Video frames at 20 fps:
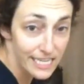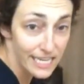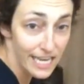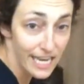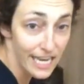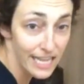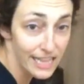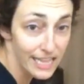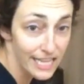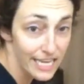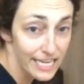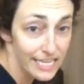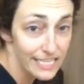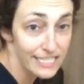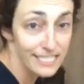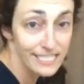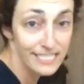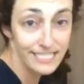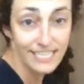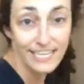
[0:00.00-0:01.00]
and
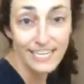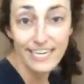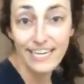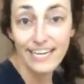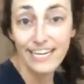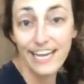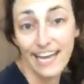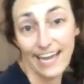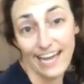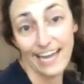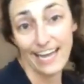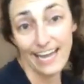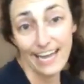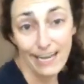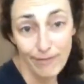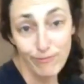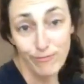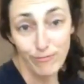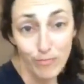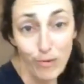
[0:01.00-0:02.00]
this.
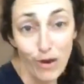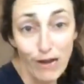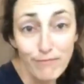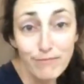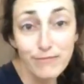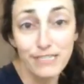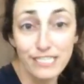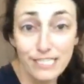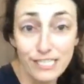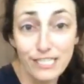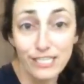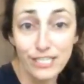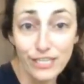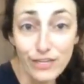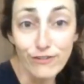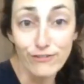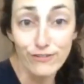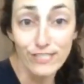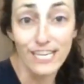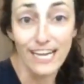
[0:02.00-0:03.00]
Probably should
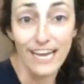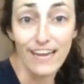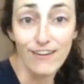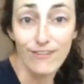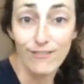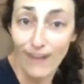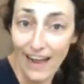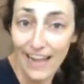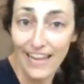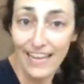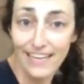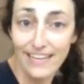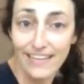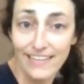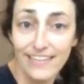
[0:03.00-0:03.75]
use it, right?